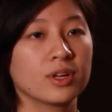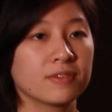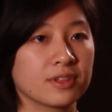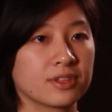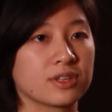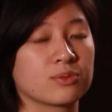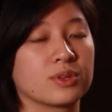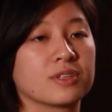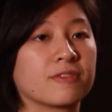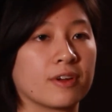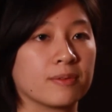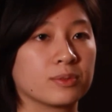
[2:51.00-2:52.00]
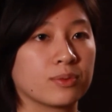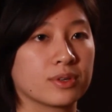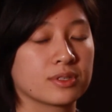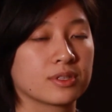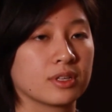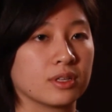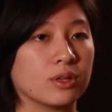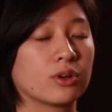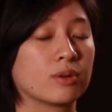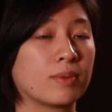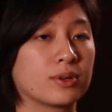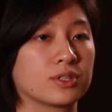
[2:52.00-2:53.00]
of the things we developed was the
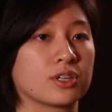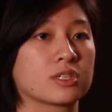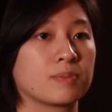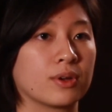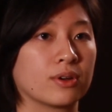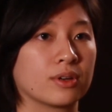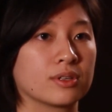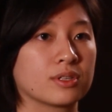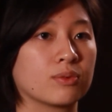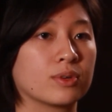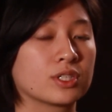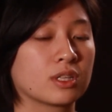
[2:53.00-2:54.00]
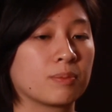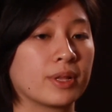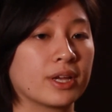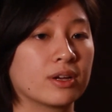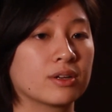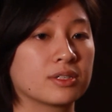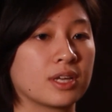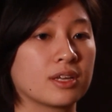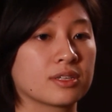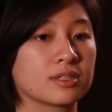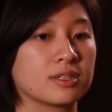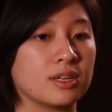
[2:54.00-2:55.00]
locomotion experience, in which the player takes
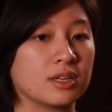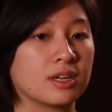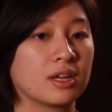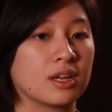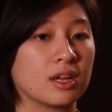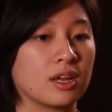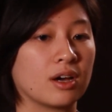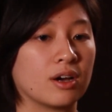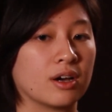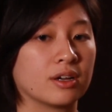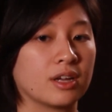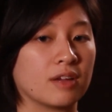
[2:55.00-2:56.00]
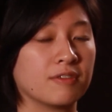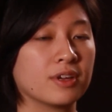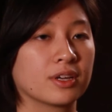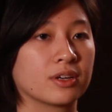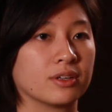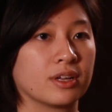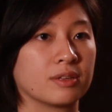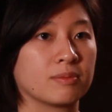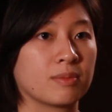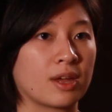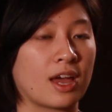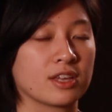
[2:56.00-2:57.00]
a seat on a vehicle and
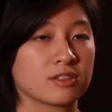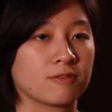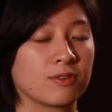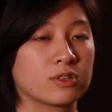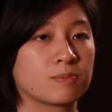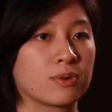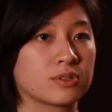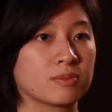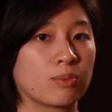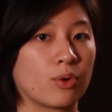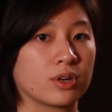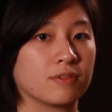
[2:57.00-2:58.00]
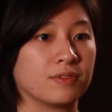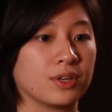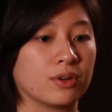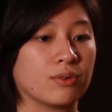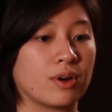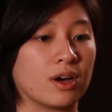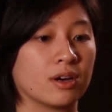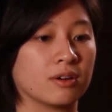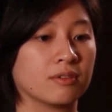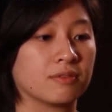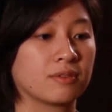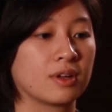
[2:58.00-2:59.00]
has a first-person point of view
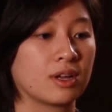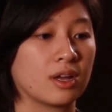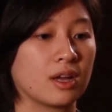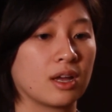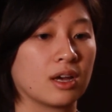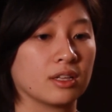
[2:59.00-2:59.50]
of a